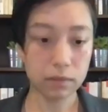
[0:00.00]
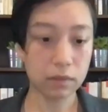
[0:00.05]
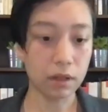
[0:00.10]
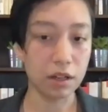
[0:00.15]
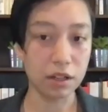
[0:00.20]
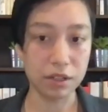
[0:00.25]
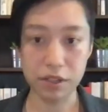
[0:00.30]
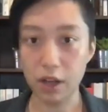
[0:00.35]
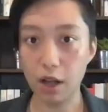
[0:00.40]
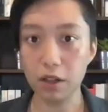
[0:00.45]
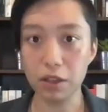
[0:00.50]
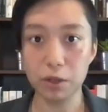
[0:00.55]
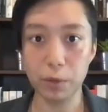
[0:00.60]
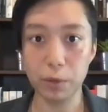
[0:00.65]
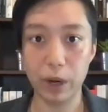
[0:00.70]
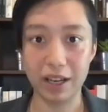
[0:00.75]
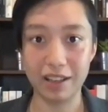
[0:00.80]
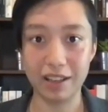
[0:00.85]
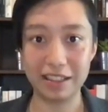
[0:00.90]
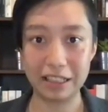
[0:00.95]
a solid
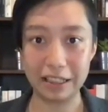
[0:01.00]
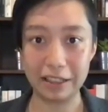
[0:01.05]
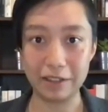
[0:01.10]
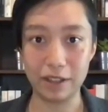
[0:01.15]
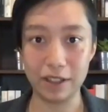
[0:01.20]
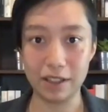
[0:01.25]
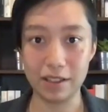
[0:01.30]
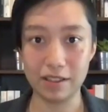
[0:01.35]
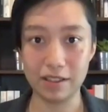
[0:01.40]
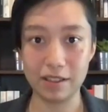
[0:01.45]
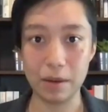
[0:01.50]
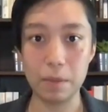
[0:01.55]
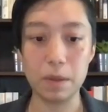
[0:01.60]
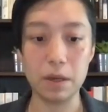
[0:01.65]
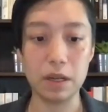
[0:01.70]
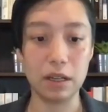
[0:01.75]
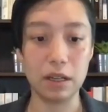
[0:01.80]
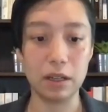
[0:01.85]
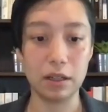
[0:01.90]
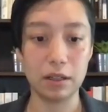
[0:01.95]
way to convince
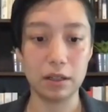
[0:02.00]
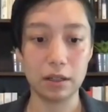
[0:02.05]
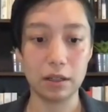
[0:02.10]
somebody